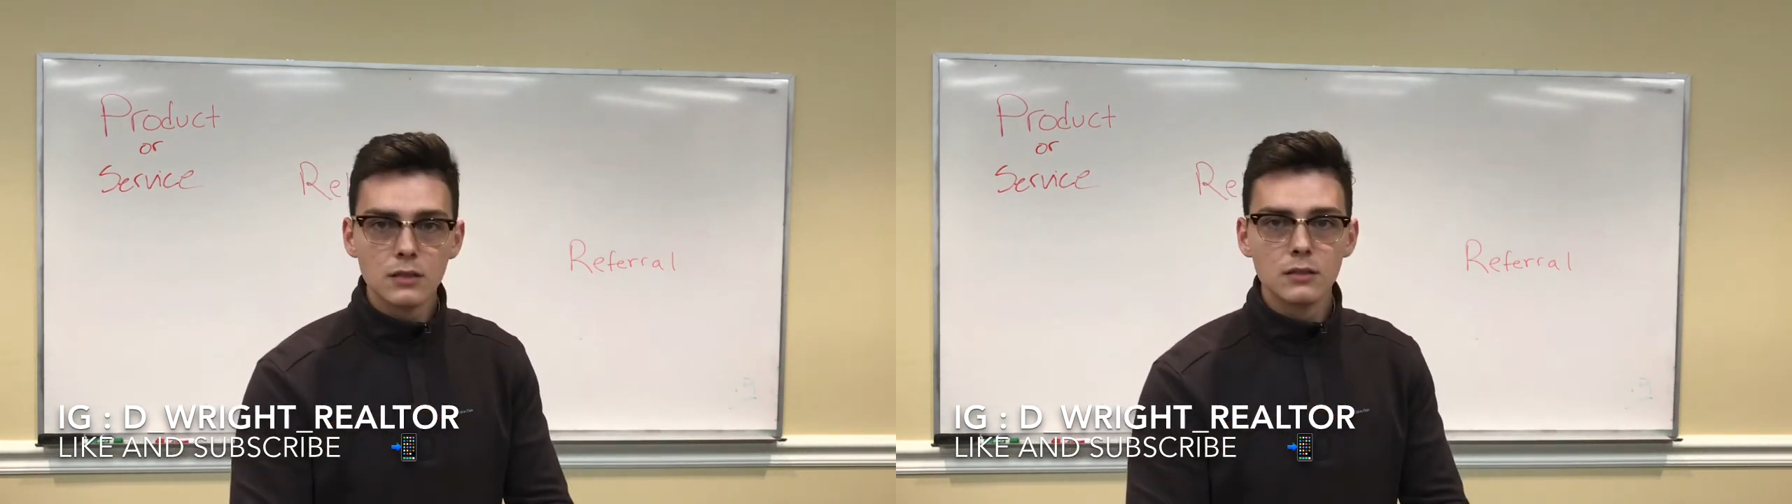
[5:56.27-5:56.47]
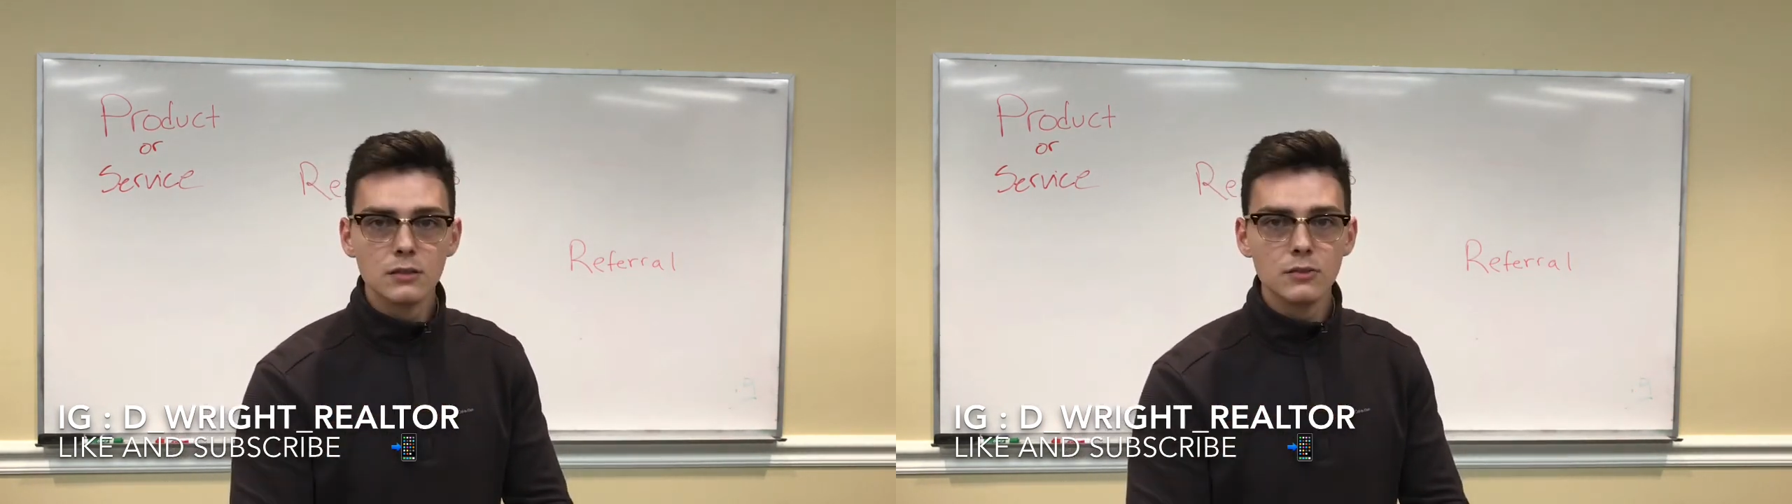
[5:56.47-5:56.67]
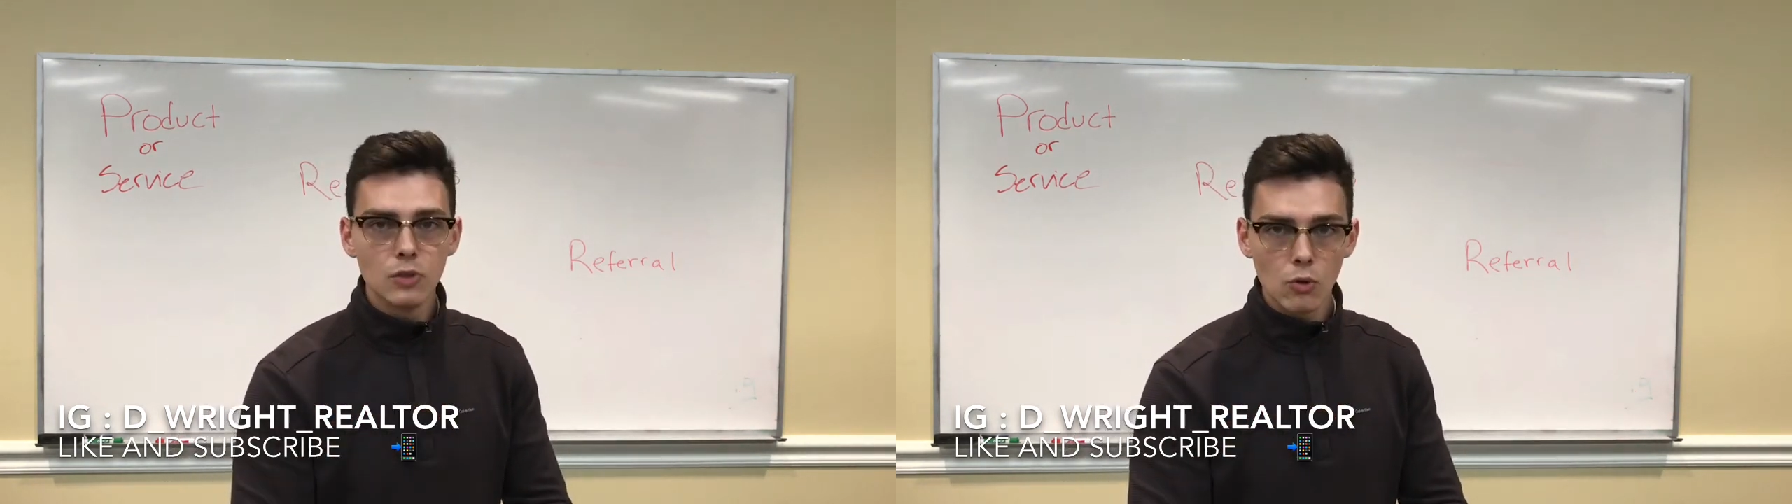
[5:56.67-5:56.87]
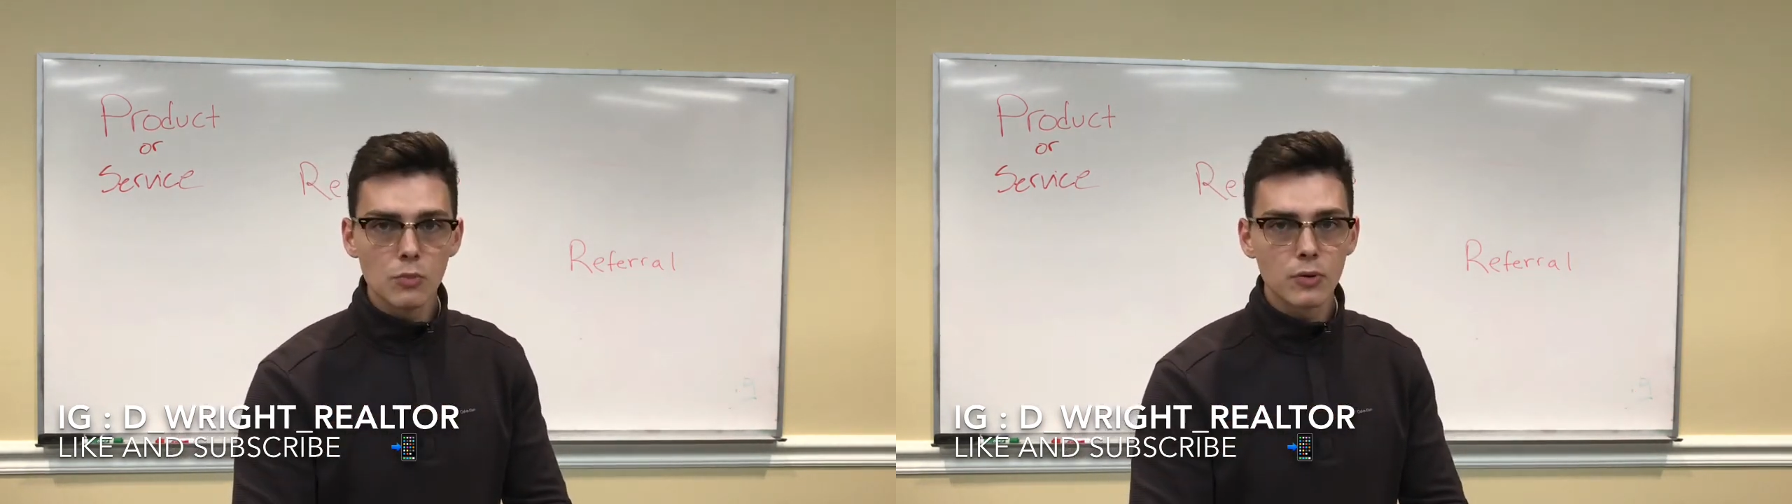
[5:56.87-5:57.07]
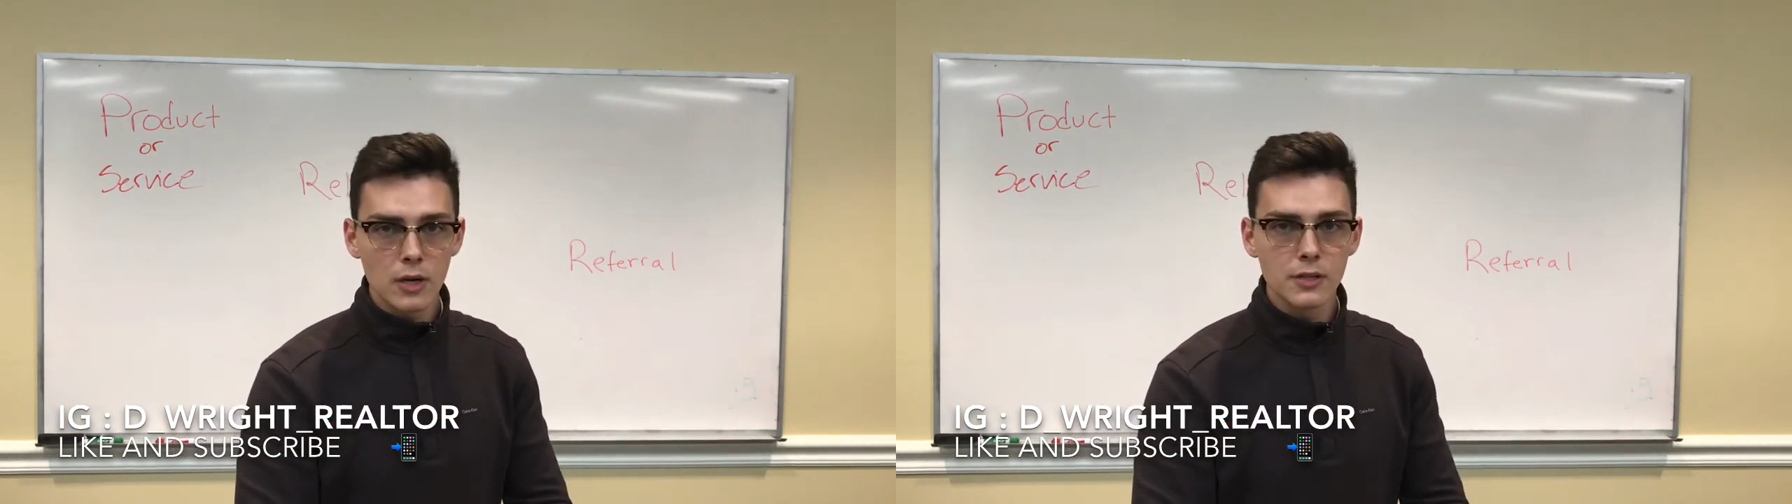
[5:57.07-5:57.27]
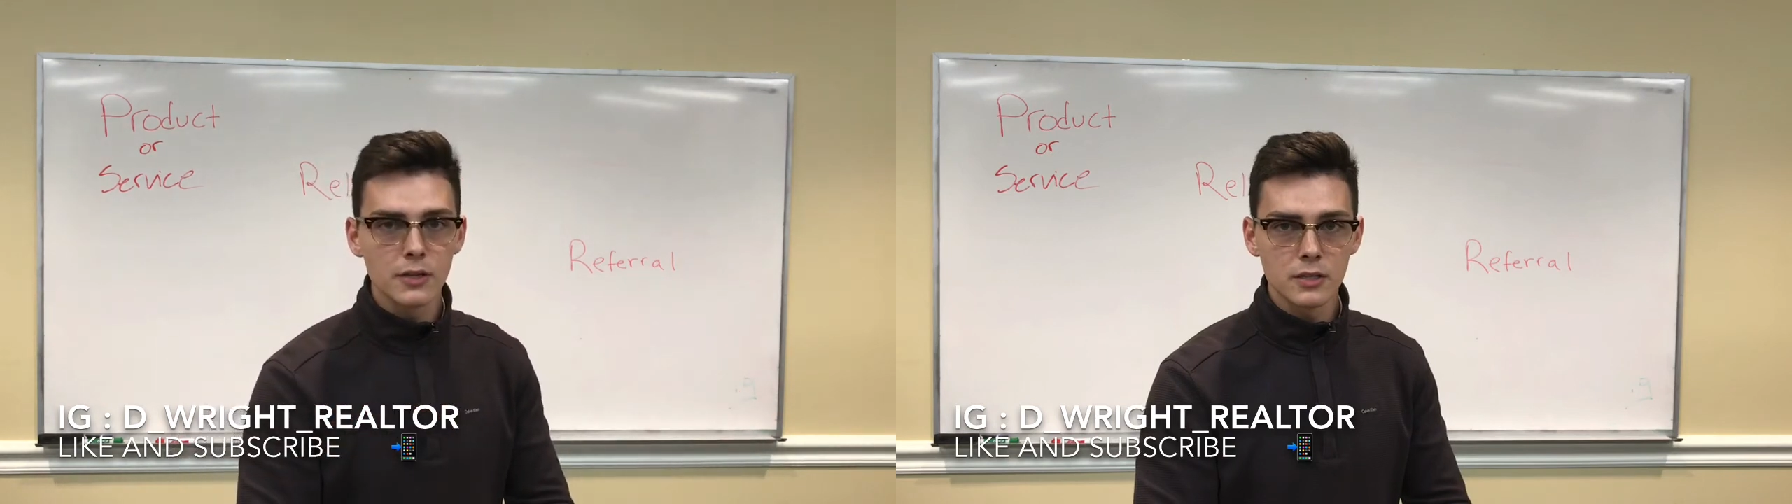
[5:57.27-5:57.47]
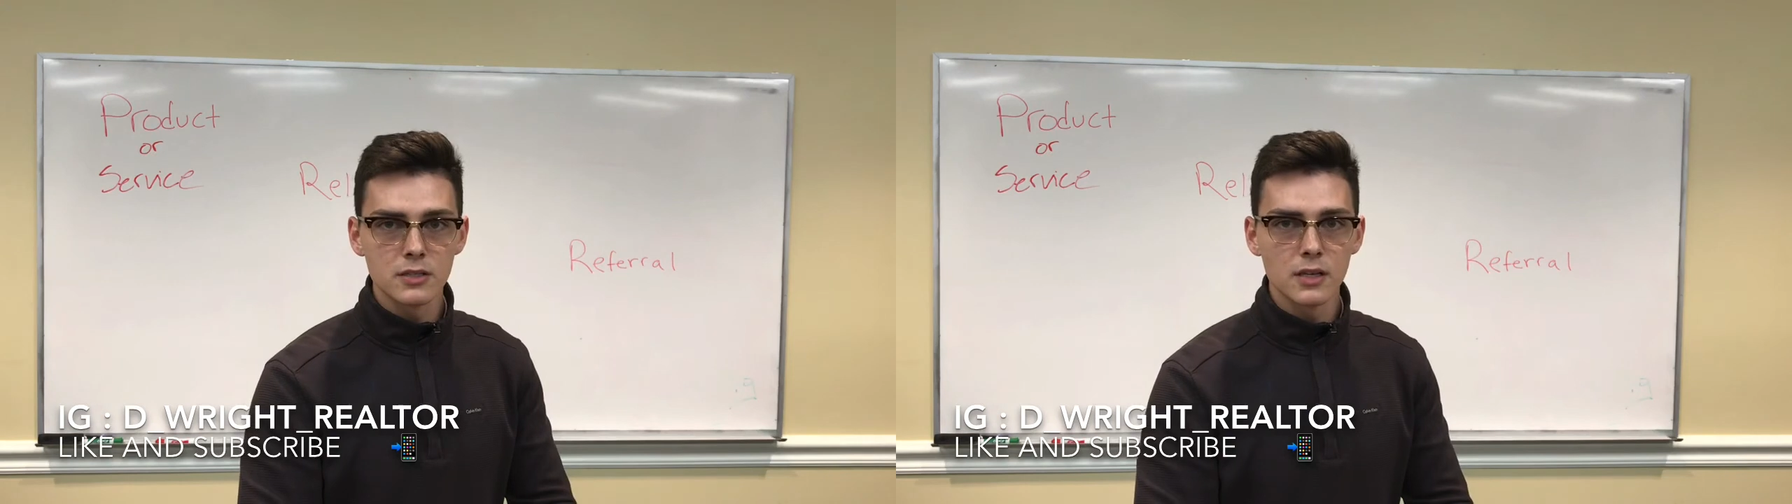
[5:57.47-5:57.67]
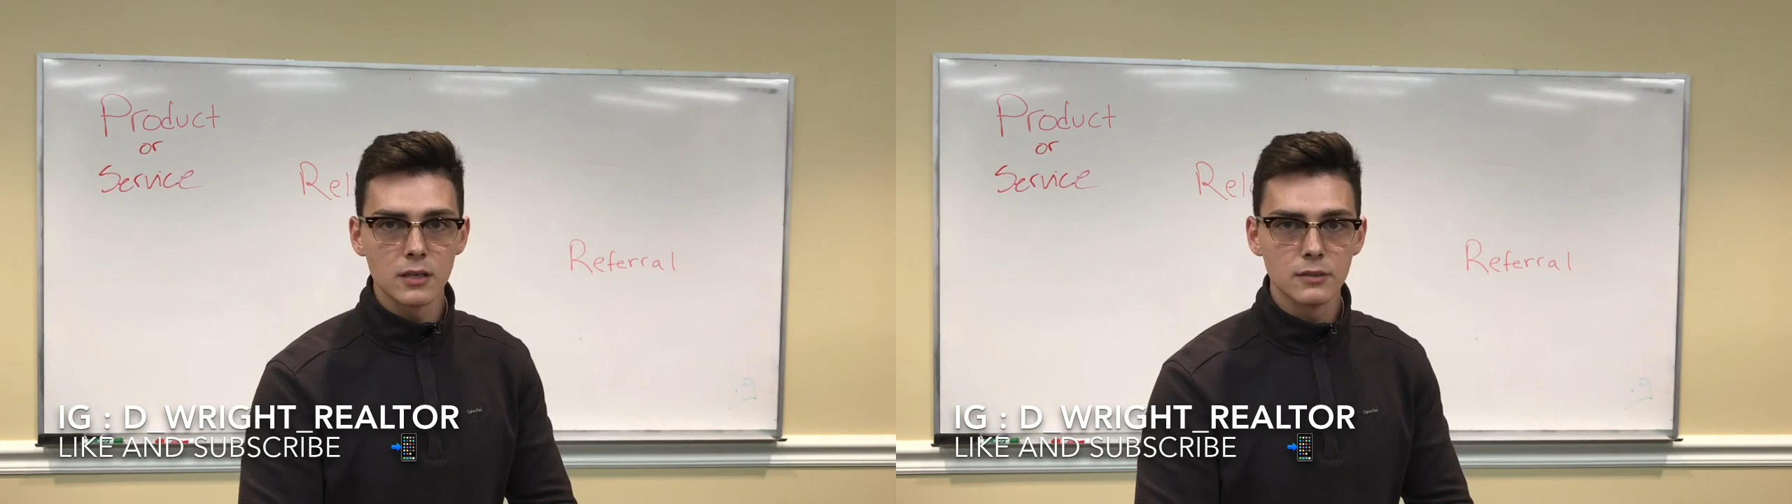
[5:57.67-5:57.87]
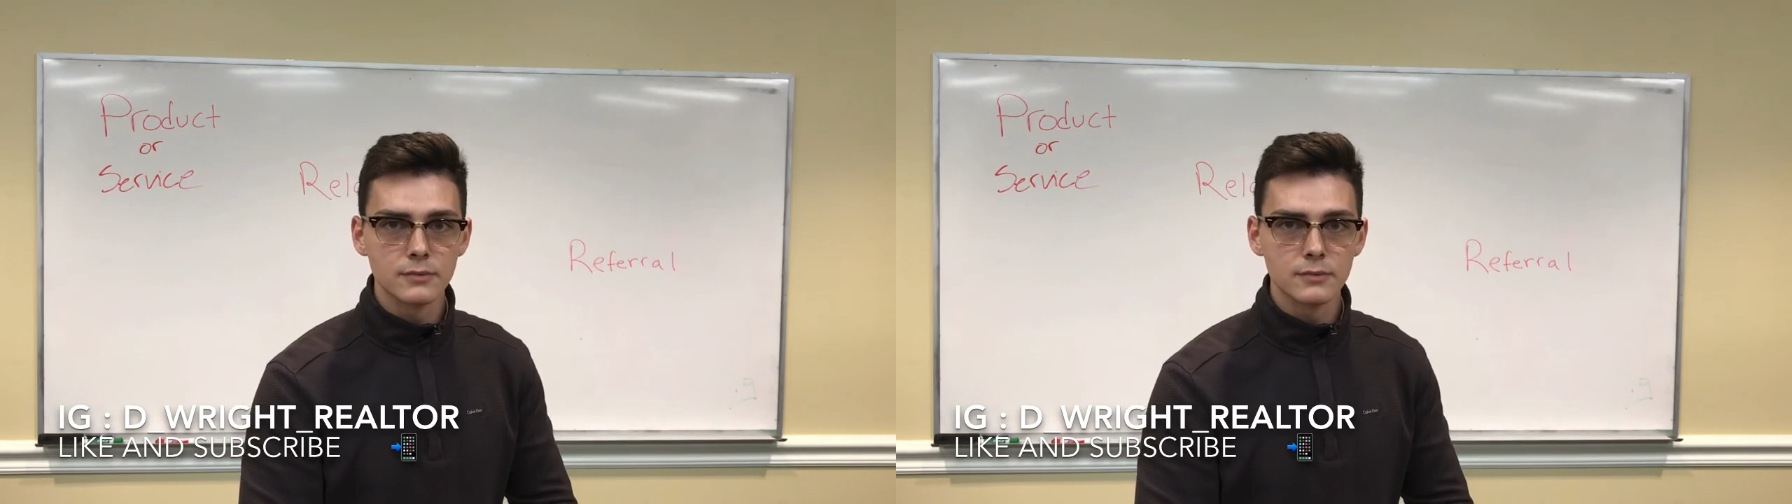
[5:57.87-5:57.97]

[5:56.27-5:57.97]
know the product you're going to sell.